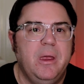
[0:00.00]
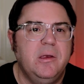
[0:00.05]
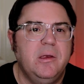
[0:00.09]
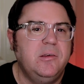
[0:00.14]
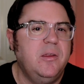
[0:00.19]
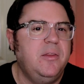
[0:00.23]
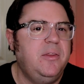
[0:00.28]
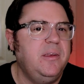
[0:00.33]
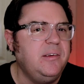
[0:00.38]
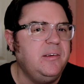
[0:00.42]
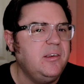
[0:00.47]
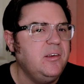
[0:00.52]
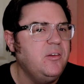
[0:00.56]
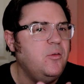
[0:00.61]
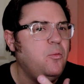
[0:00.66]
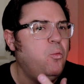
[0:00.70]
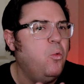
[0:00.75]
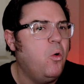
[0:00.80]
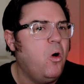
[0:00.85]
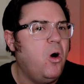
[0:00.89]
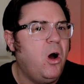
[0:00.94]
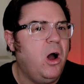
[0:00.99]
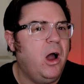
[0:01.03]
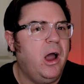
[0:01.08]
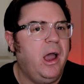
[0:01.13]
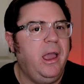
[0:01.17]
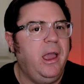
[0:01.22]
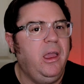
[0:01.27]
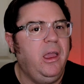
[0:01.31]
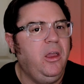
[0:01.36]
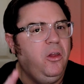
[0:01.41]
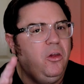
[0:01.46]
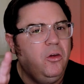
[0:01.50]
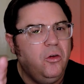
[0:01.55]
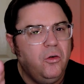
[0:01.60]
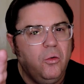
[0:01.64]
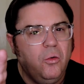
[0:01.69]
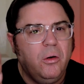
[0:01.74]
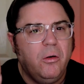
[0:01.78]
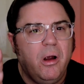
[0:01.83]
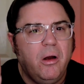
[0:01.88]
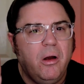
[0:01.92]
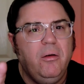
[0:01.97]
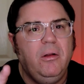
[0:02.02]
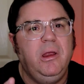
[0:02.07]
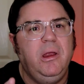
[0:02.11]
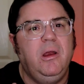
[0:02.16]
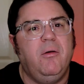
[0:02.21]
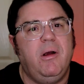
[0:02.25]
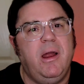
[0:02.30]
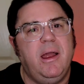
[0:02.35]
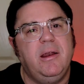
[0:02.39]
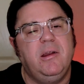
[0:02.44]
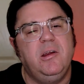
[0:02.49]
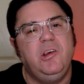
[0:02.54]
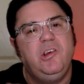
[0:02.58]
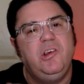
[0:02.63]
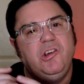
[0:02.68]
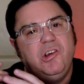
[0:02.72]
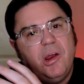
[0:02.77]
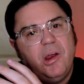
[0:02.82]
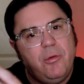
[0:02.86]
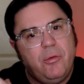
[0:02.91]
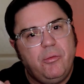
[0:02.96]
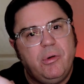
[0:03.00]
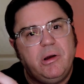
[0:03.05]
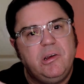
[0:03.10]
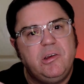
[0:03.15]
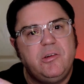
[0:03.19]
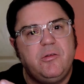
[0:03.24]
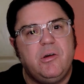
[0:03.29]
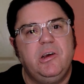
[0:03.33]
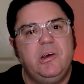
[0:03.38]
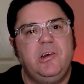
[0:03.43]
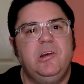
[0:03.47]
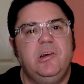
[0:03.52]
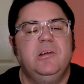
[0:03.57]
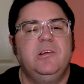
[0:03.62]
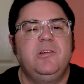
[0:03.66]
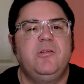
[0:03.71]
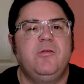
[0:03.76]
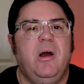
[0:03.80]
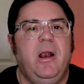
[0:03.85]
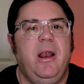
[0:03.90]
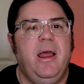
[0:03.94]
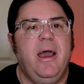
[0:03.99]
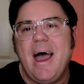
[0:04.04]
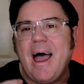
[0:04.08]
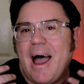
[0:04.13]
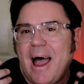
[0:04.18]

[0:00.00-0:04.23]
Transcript: So this is why you are only granted general registration in Australia